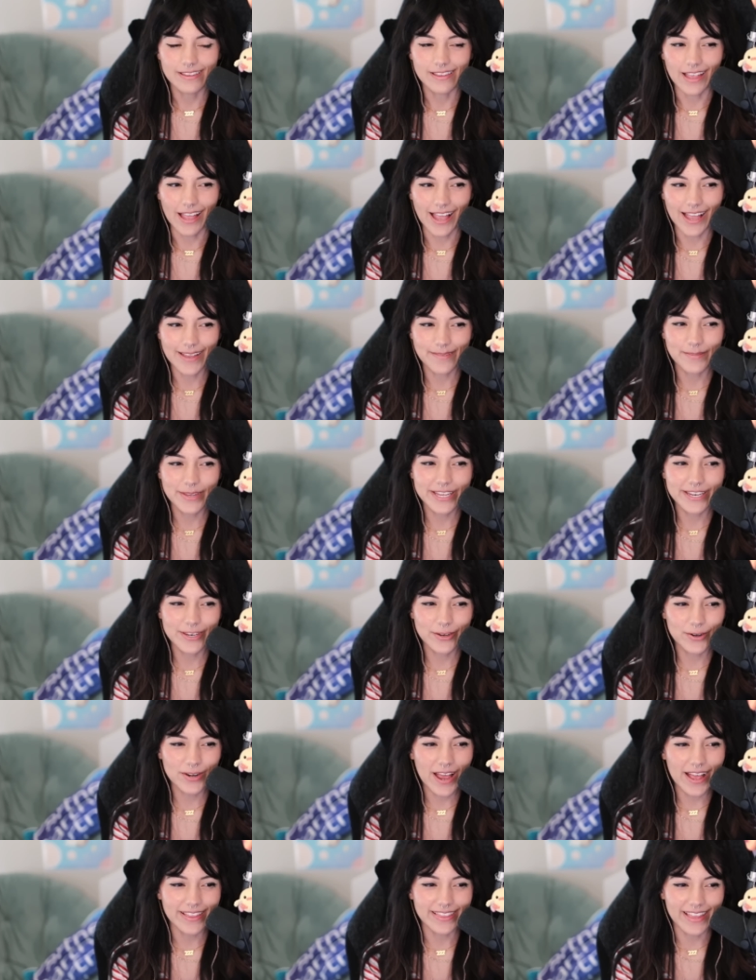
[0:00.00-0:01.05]
I mean,
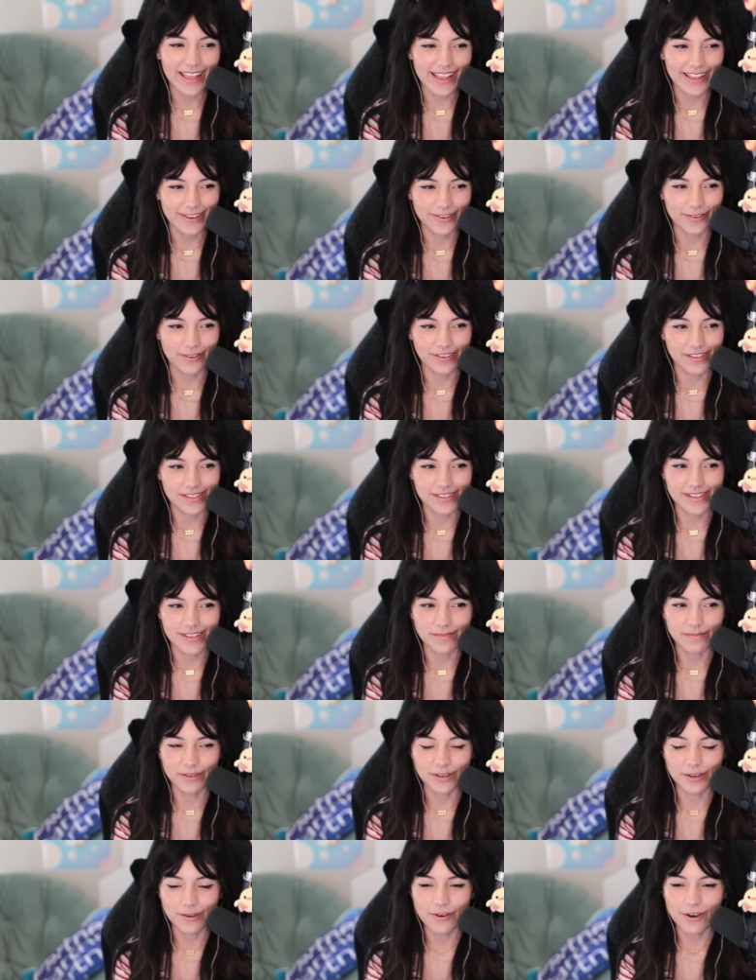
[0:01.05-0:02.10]
you're not that crazy,
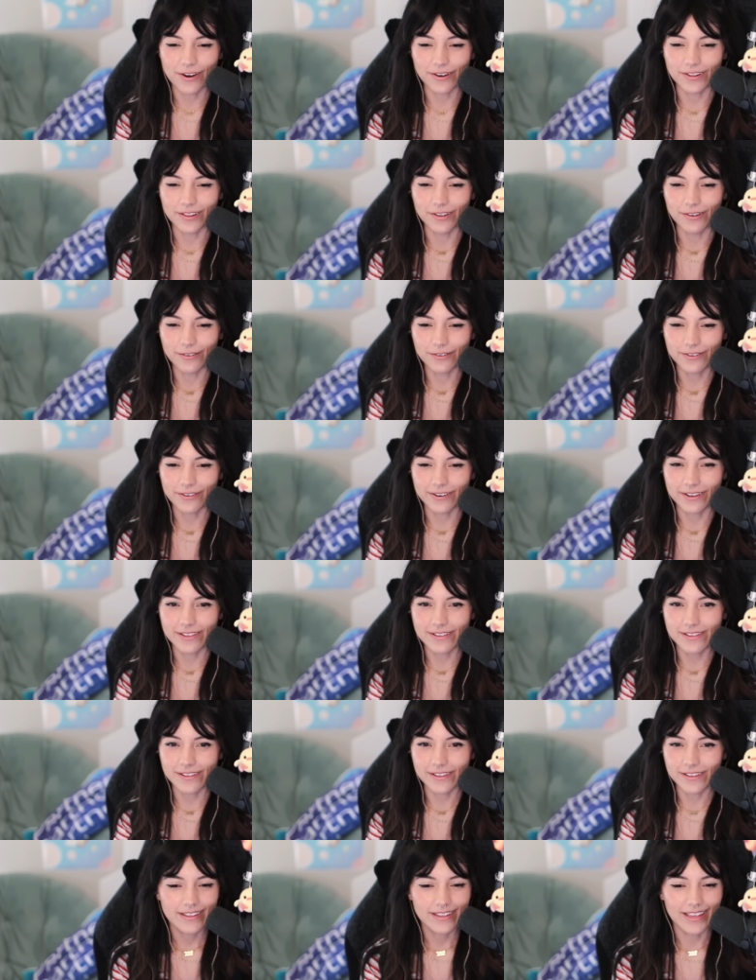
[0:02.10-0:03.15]
but you are a little
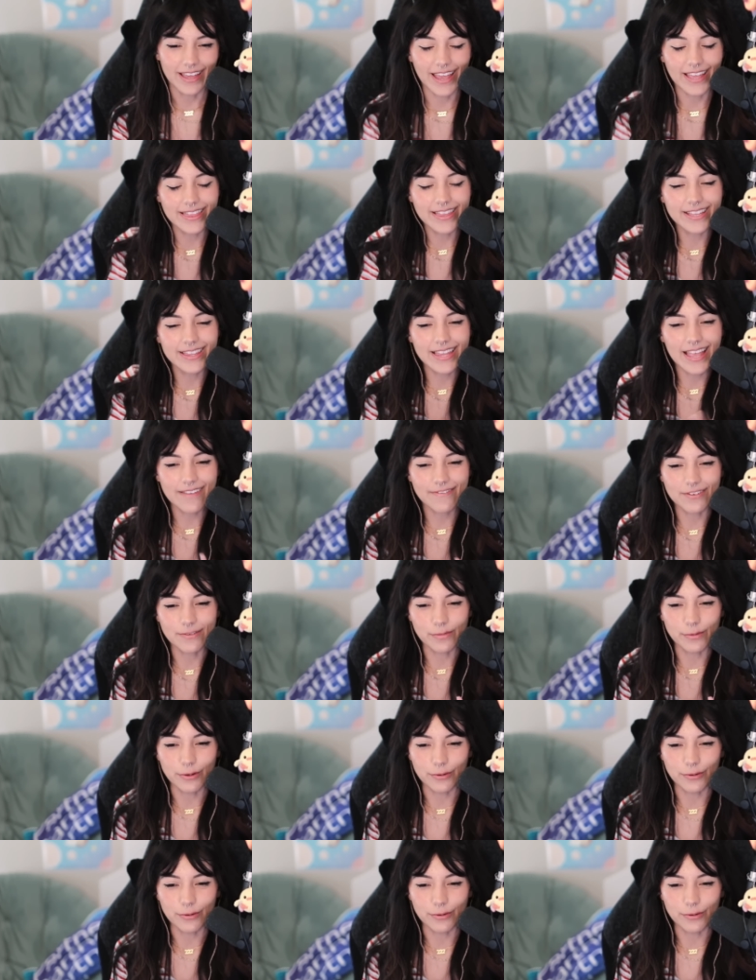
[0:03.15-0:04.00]
crazy. In the lovable